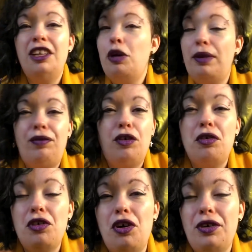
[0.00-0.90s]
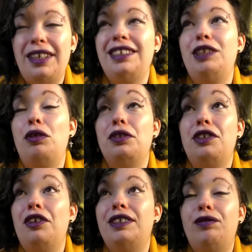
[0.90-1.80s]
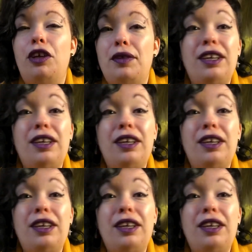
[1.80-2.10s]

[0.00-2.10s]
But if you're not into alternative clothing,